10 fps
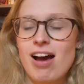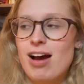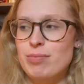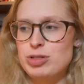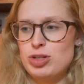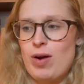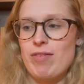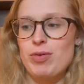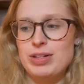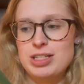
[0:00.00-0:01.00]
Um, so
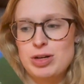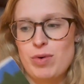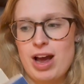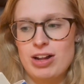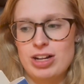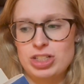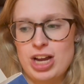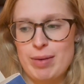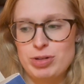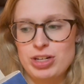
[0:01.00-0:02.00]
every once in a while, a
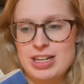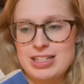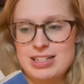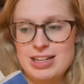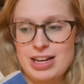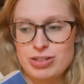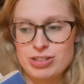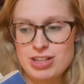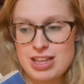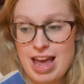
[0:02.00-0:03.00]
chapter is
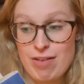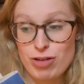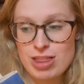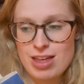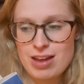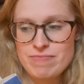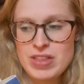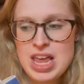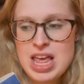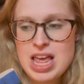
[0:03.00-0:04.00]
entitled The Everything,
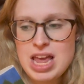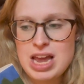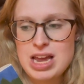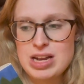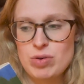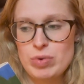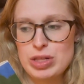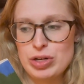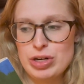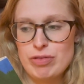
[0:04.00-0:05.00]
and we learn